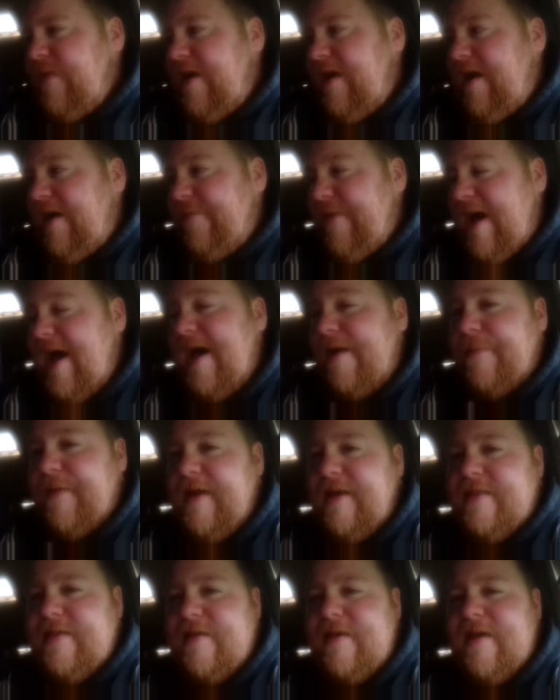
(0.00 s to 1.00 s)
But I'm
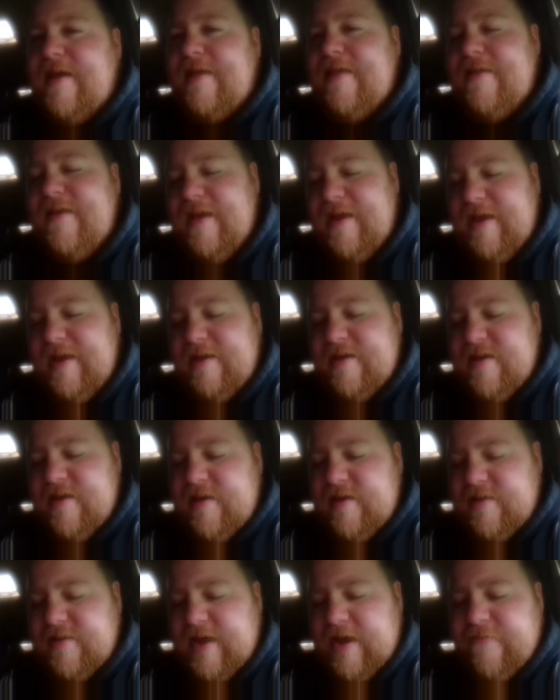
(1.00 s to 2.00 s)
happy to see
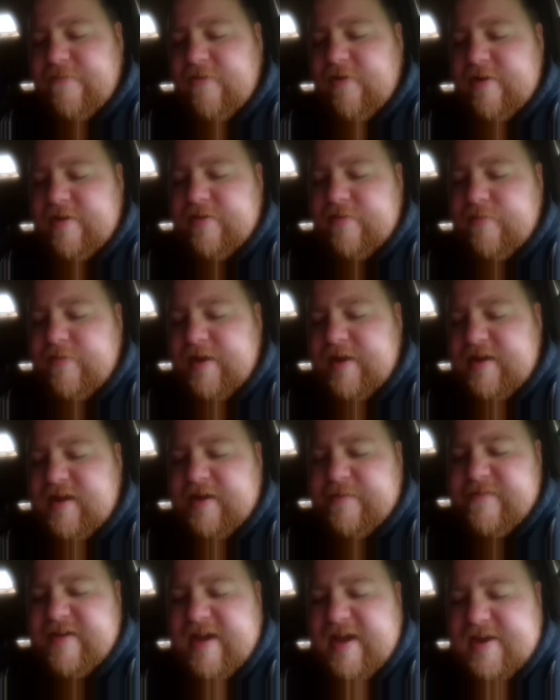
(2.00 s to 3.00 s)
Seth Rollins win
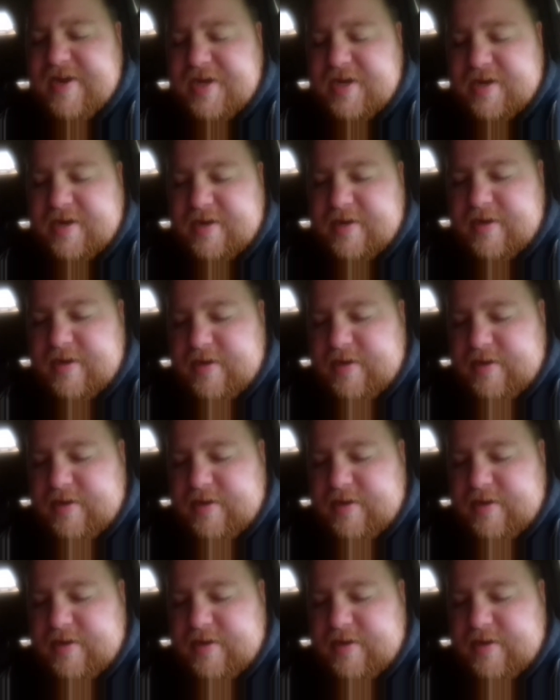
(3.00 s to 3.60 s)
that match.